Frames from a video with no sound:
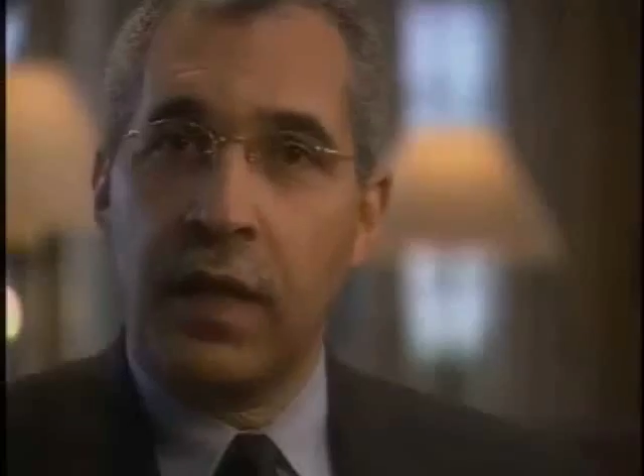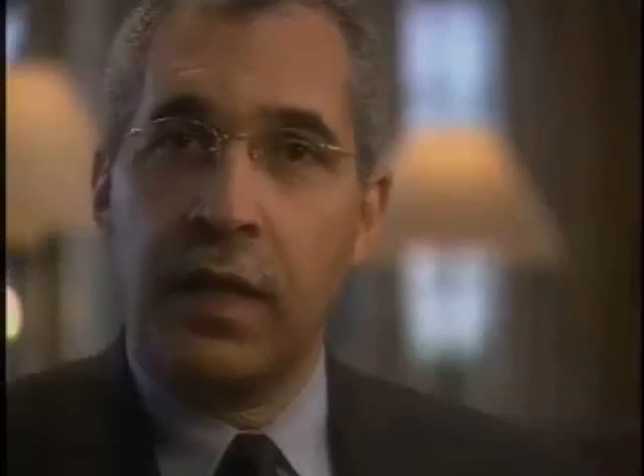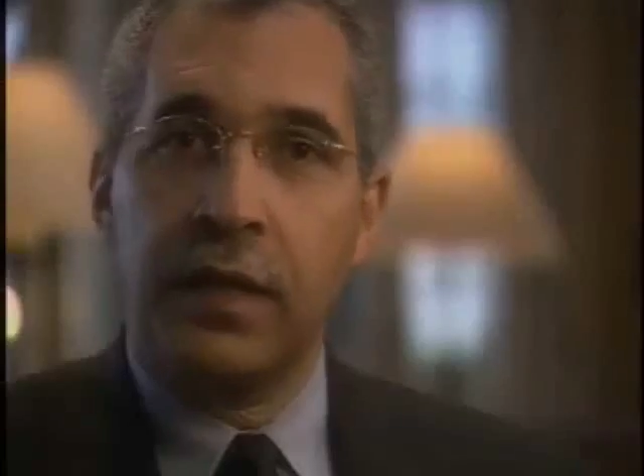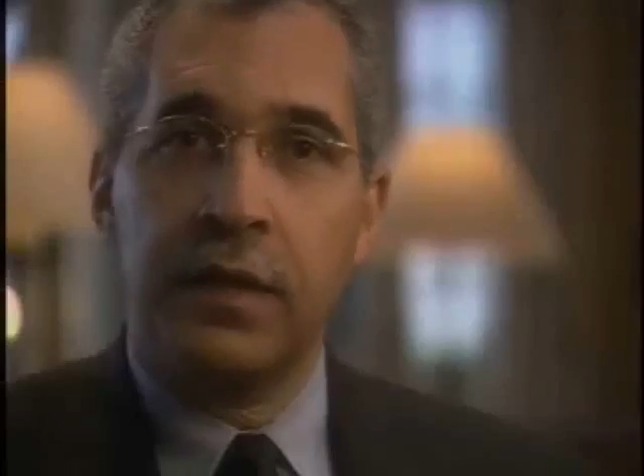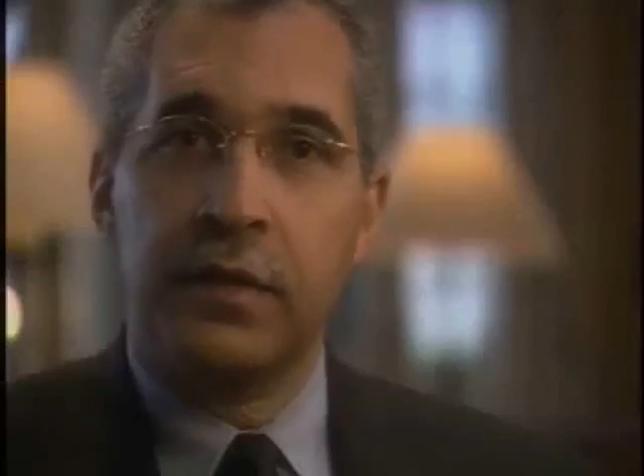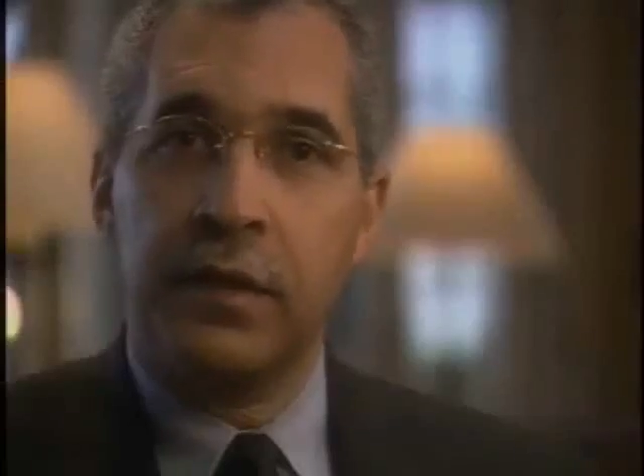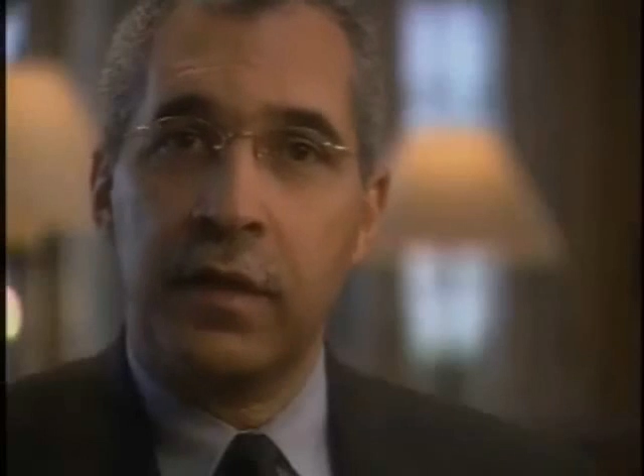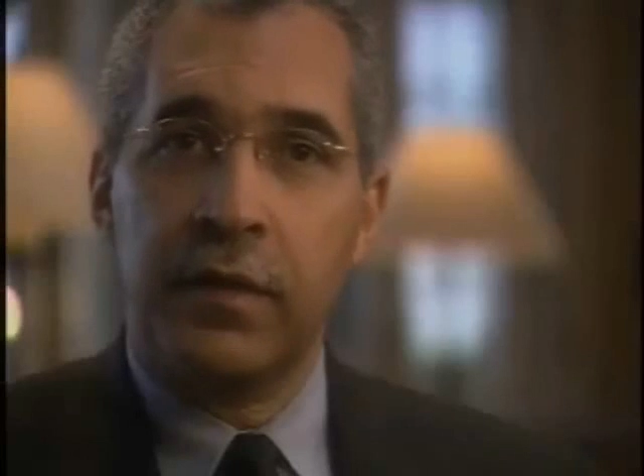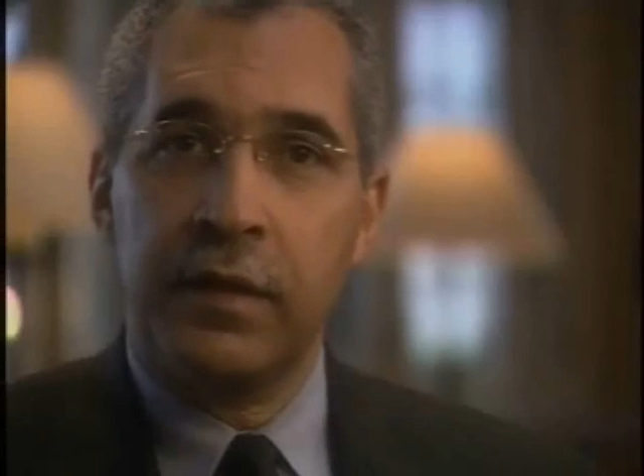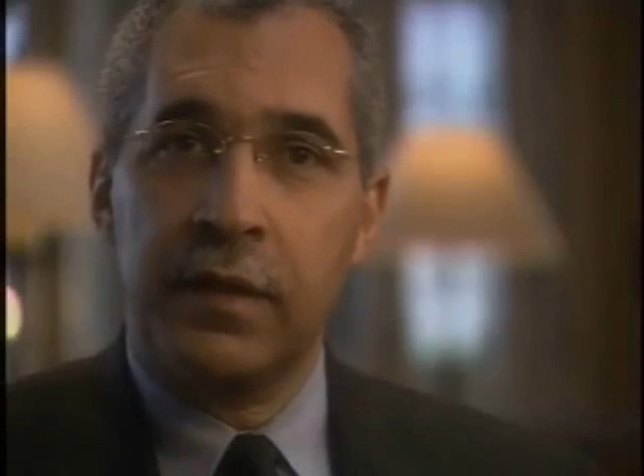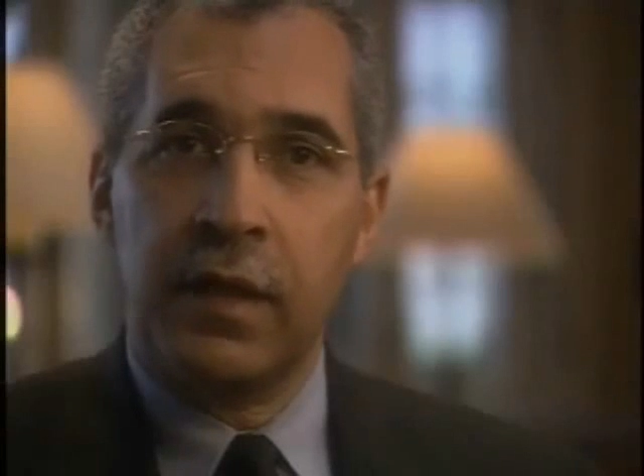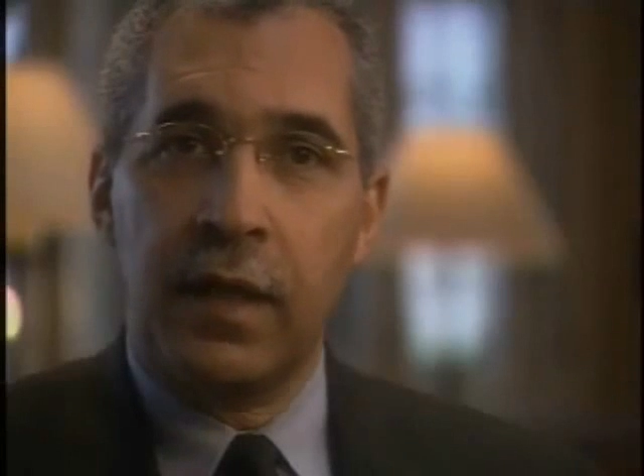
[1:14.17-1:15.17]
society a
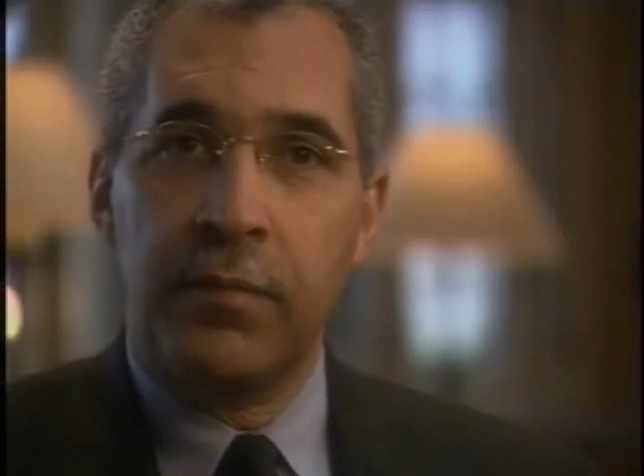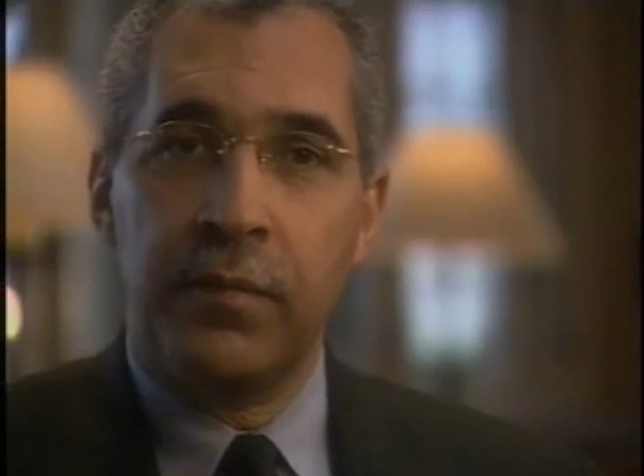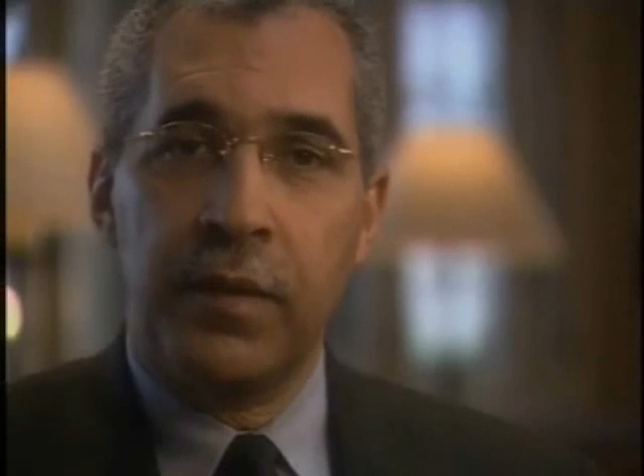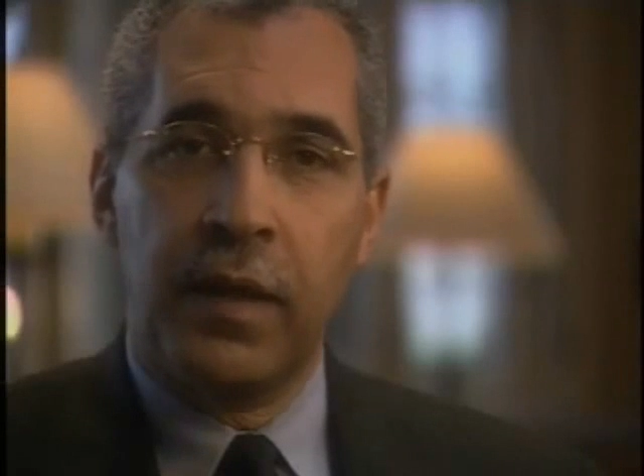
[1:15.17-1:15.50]
stereotype